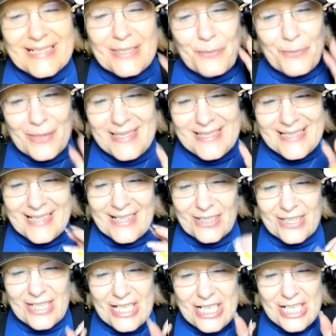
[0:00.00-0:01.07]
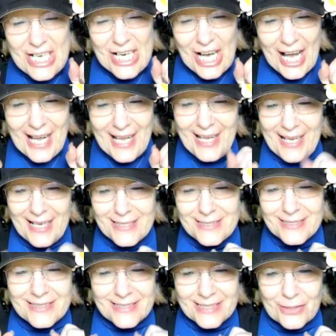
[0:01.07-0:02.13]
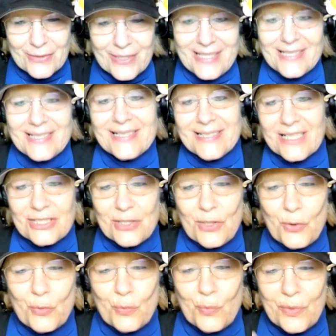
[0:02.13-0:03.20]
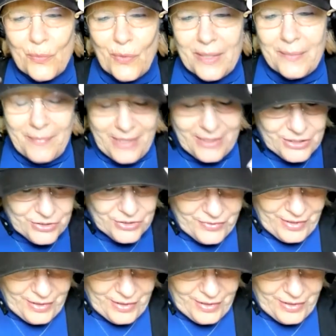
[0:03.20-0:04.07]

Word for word: the ones that are not as serious. So we want to make sure